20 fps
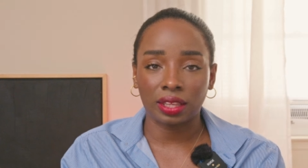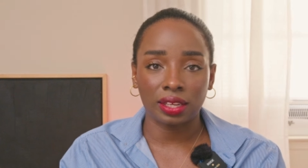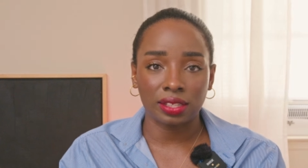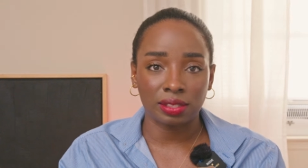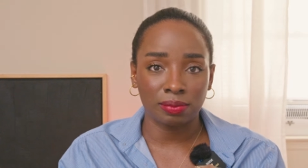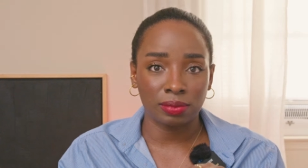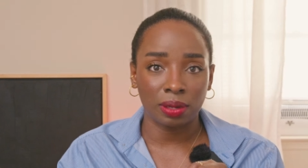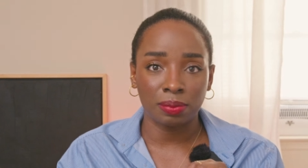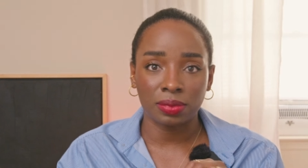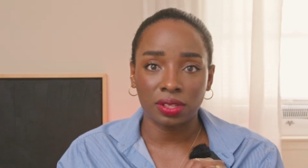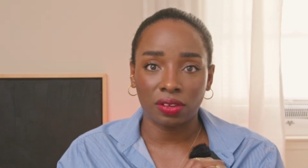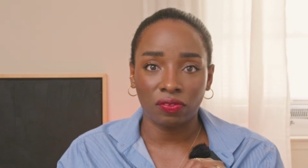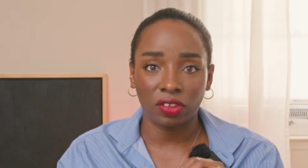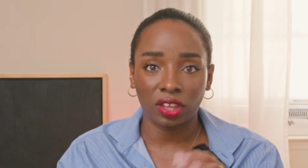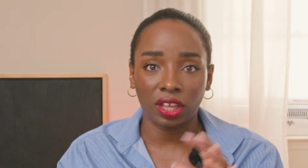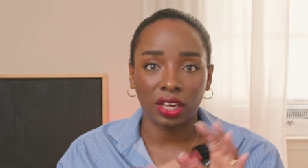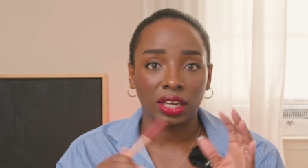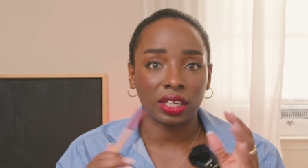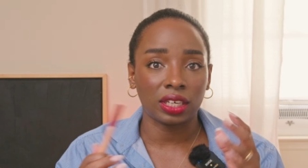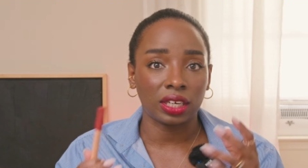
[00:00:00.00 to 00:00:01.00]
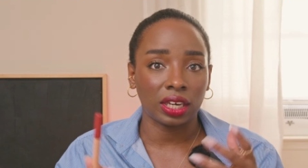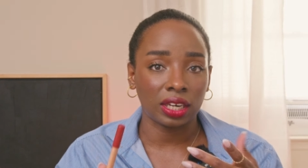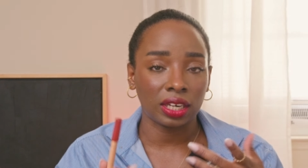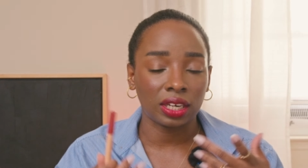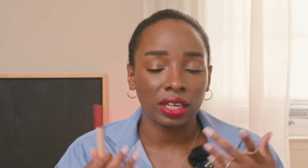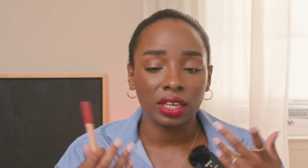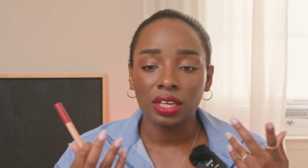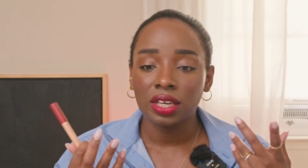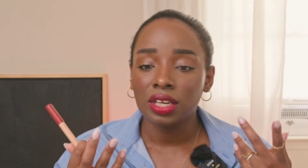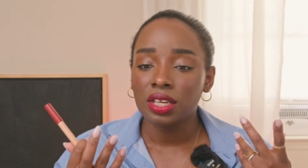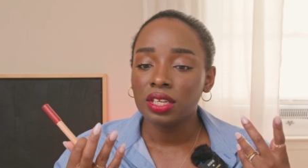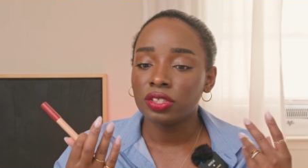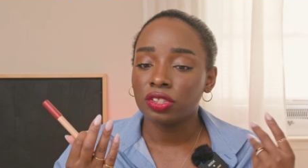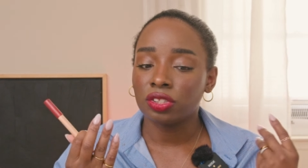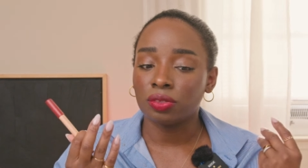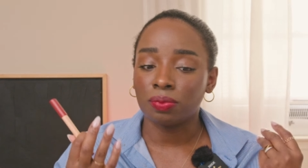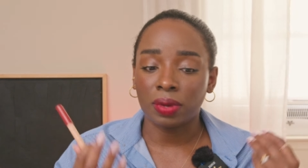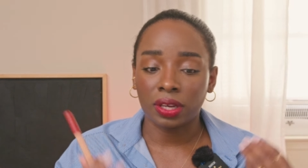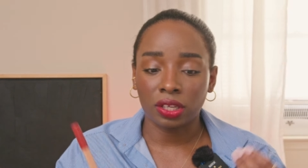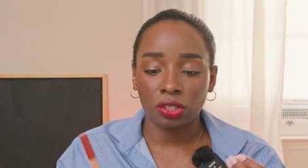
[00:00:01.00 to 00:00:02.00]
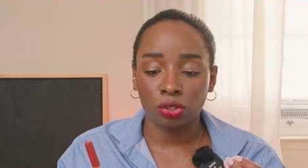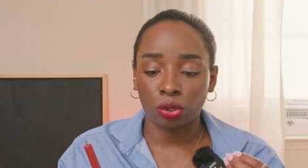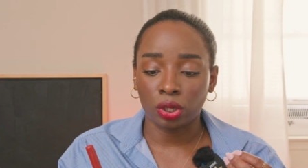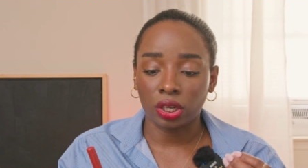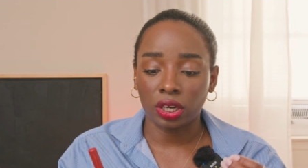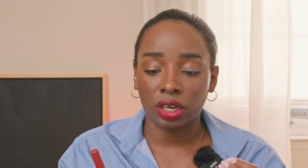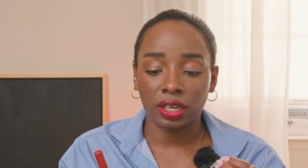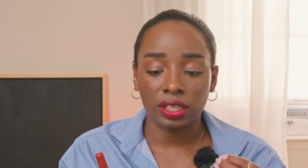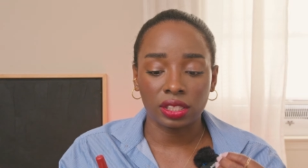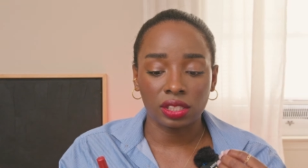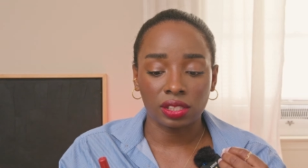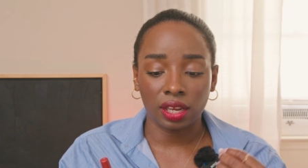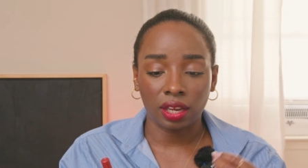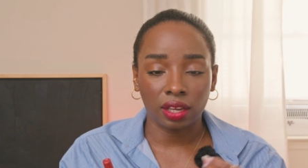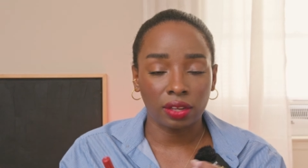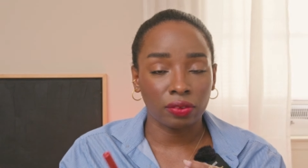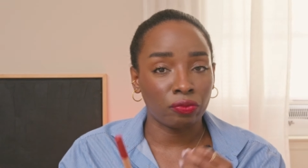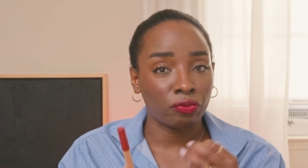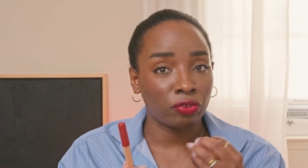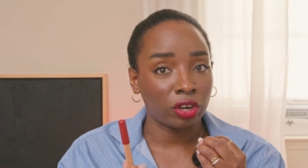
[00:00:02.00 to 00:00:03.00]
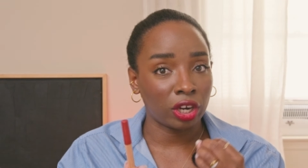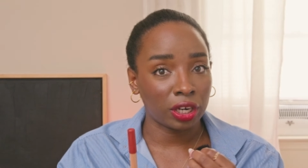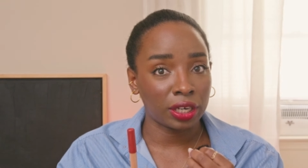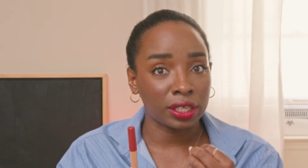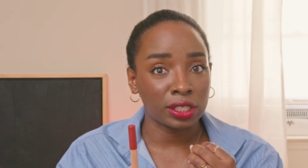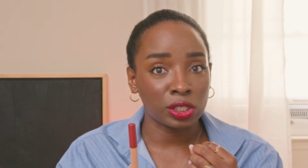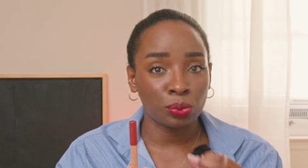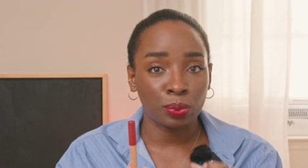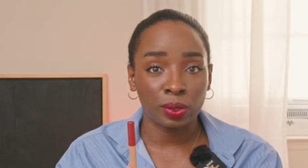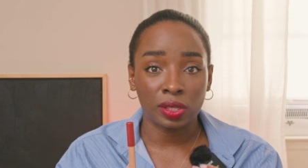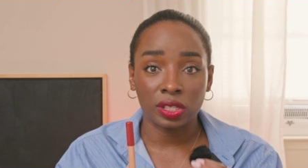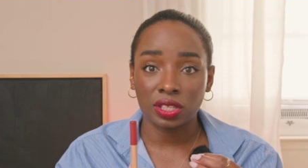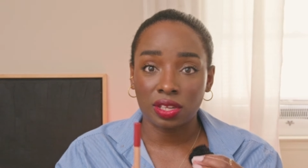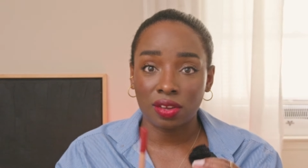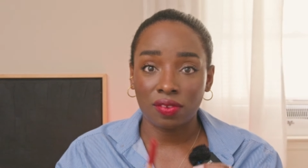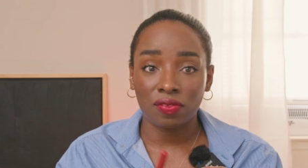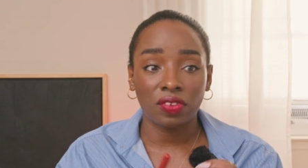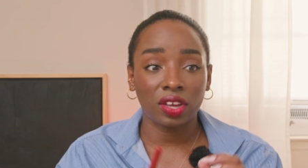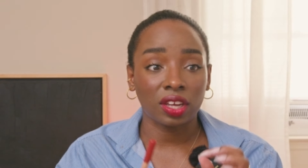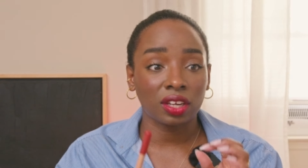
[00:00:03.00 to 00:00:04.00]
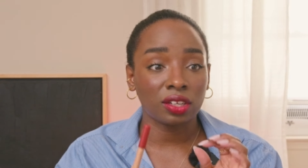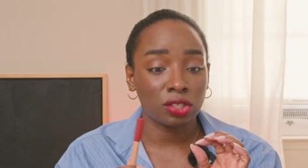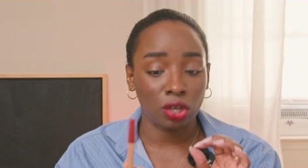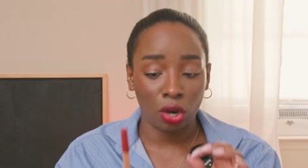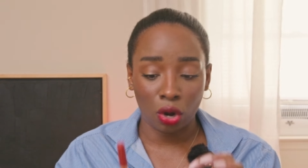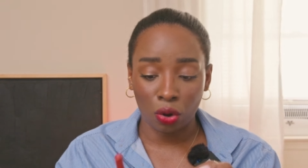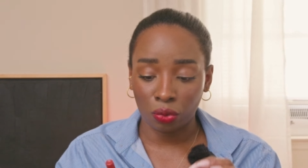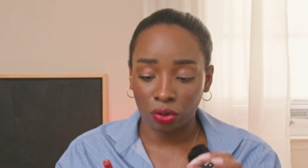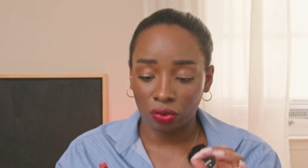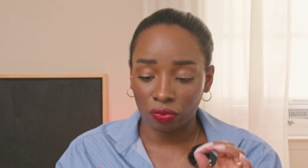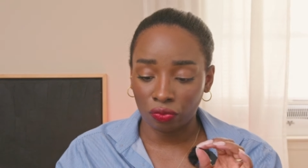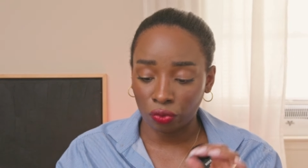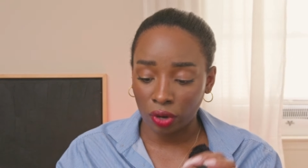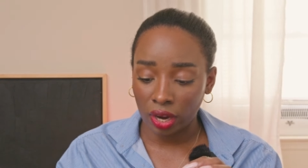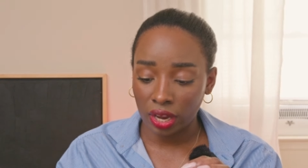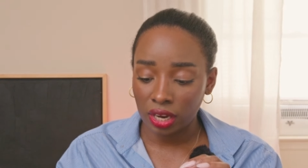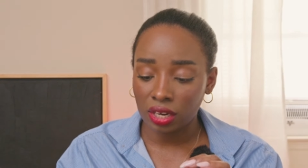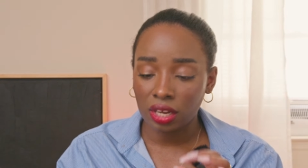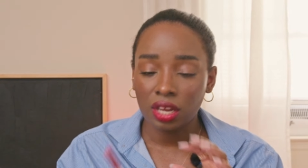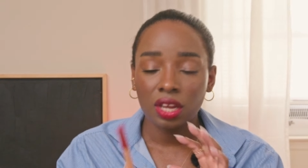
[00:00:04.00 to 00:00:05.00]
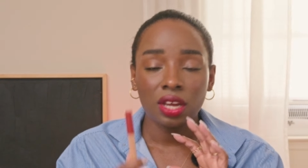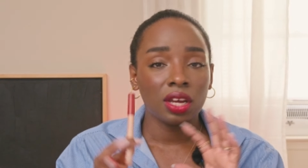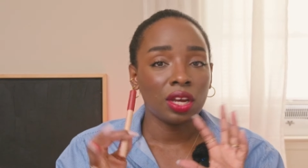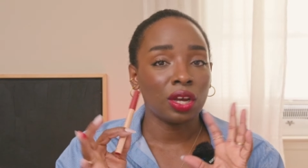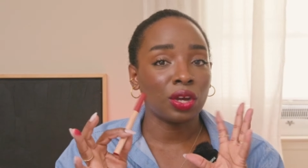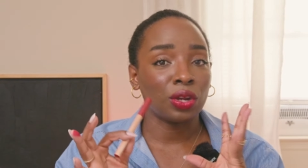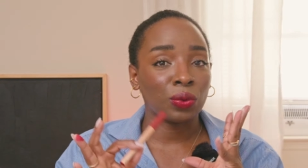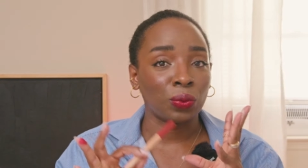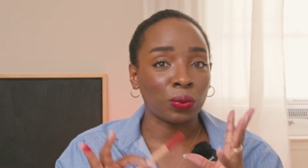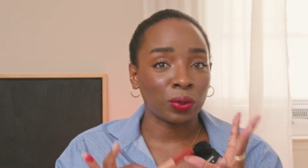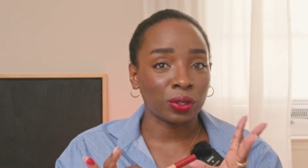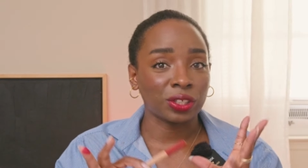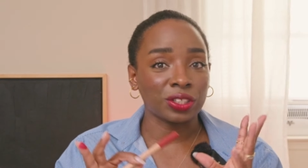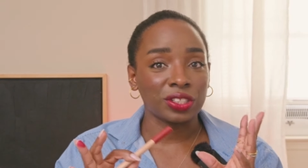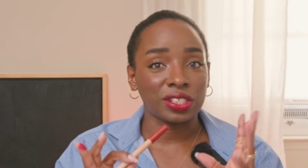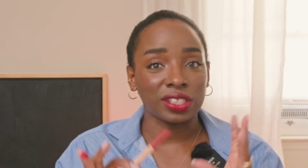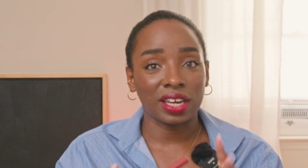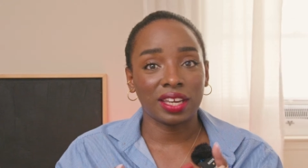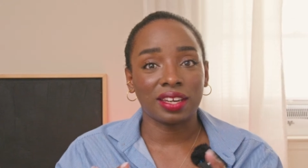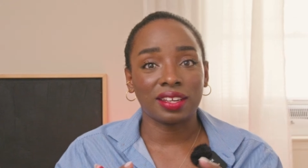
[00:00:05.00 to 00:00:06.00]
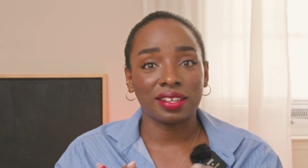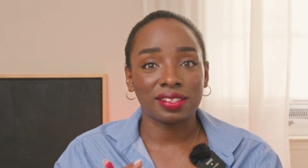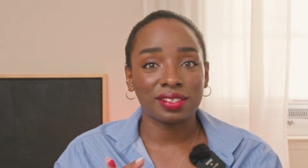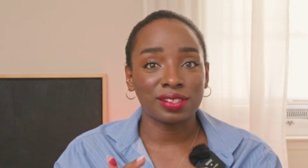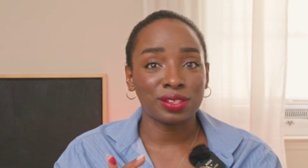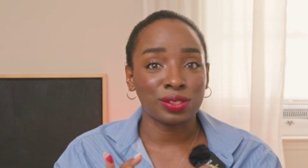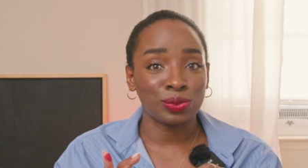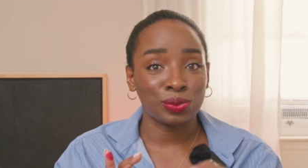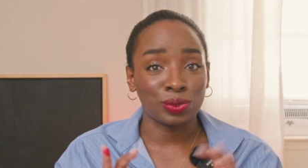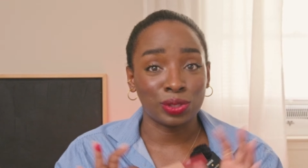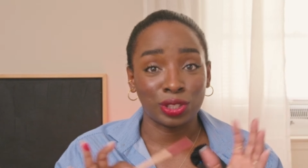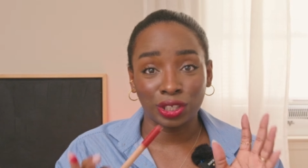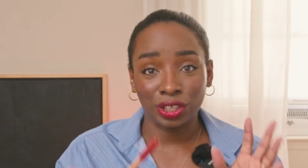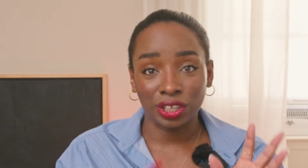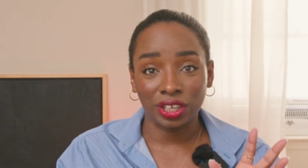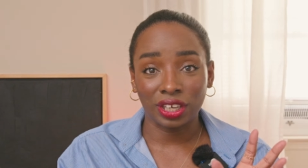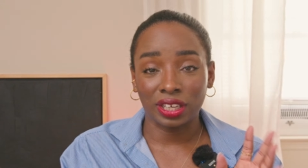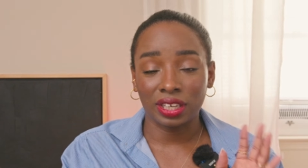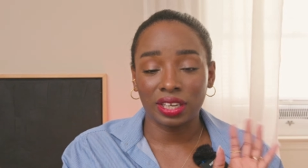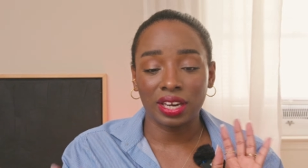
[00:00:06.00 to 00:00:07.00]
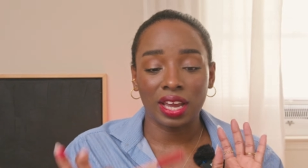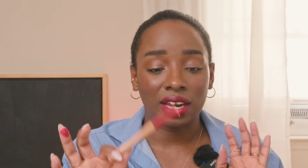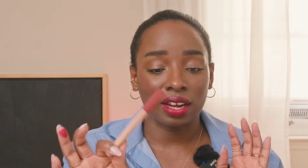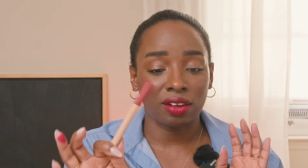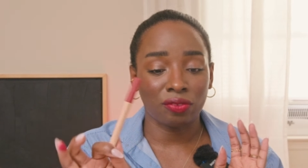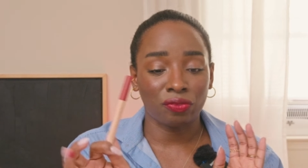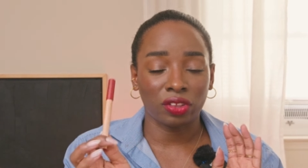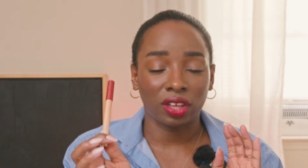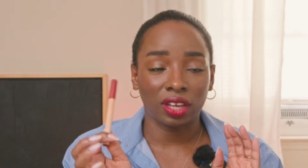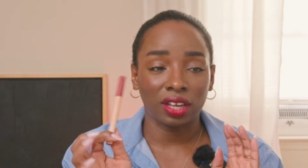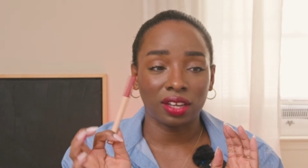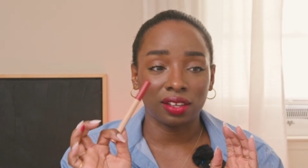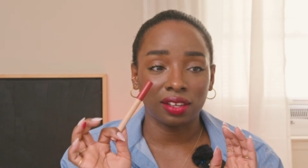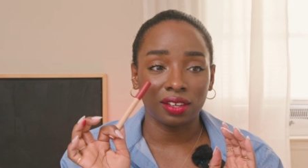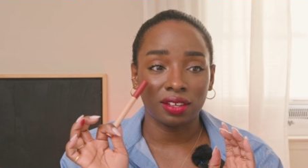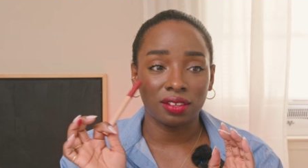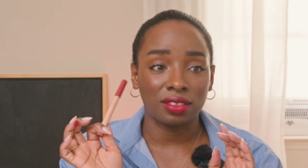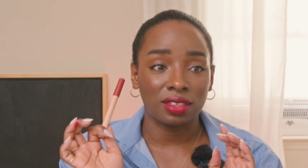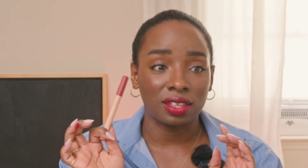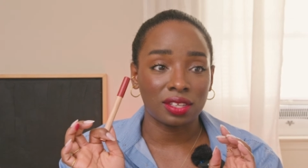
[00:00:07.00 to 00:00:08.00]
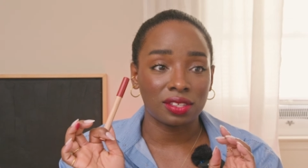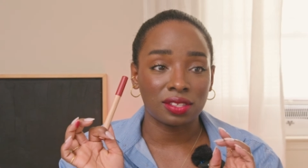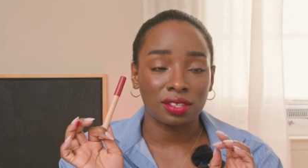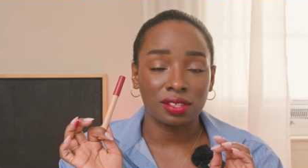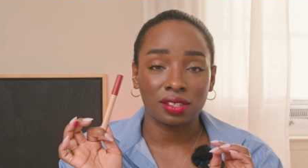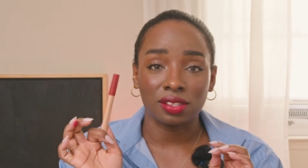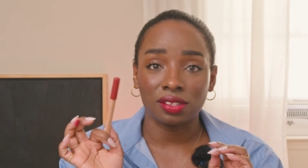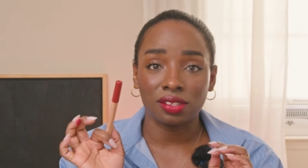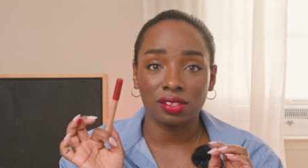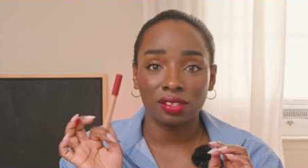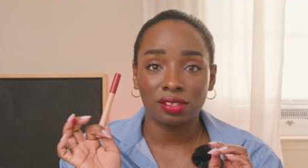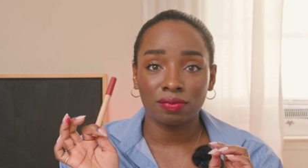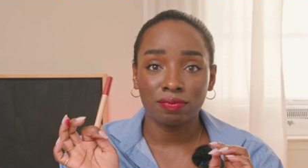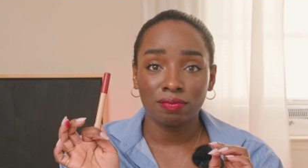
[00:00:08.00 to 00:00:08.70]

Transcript: Like, sometimes I feel like I need to make sure it's like a very specific tone of red in order to get it to look good. And I feel like this is